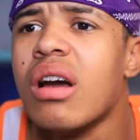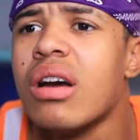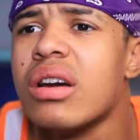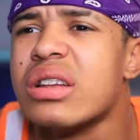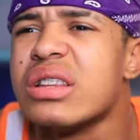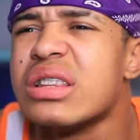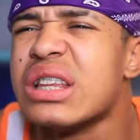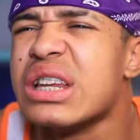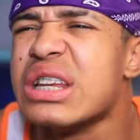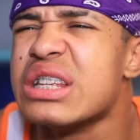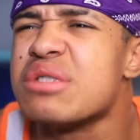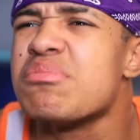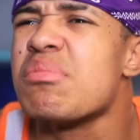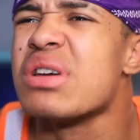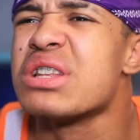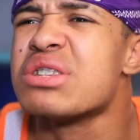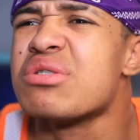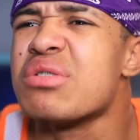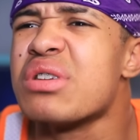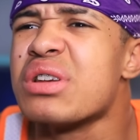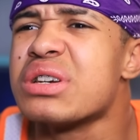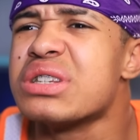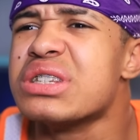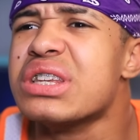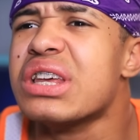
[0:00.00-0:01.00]
what are you
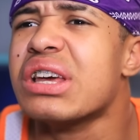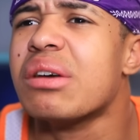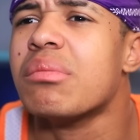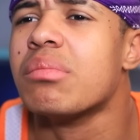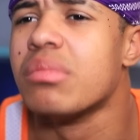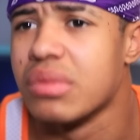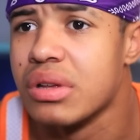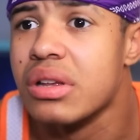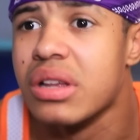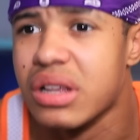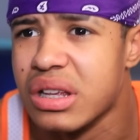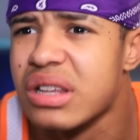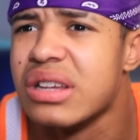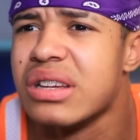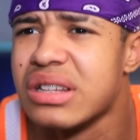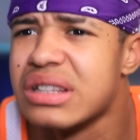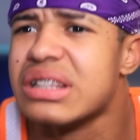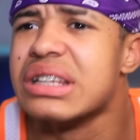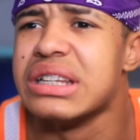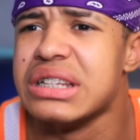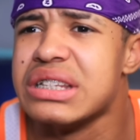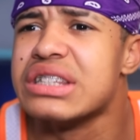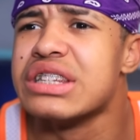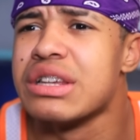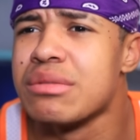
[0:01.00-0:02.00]
watching? Can you turn
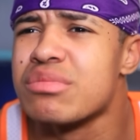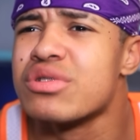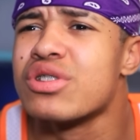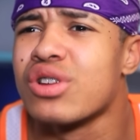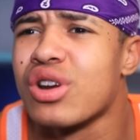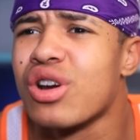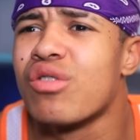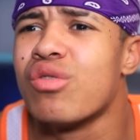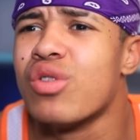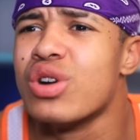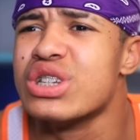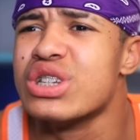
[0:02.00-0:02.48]
the screen a